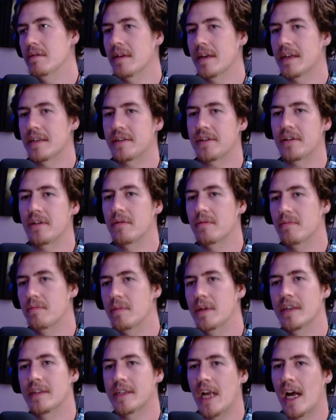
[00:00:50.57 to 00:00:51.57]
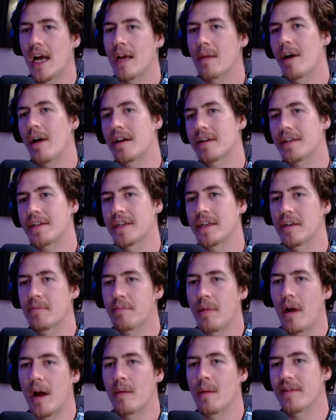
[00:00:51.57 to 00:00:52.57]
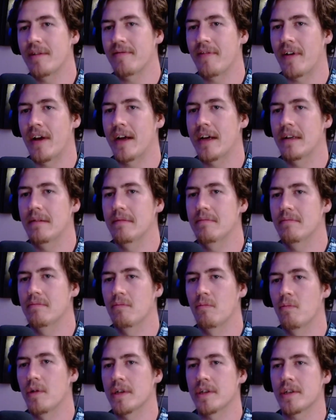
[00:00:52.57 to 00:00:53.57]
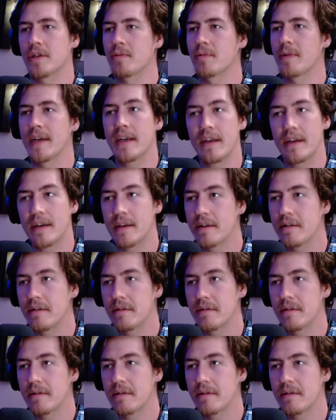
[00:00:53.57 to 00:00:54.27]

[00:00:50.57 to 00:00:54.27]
Like, so in Thai boxing, you probably fight once a week.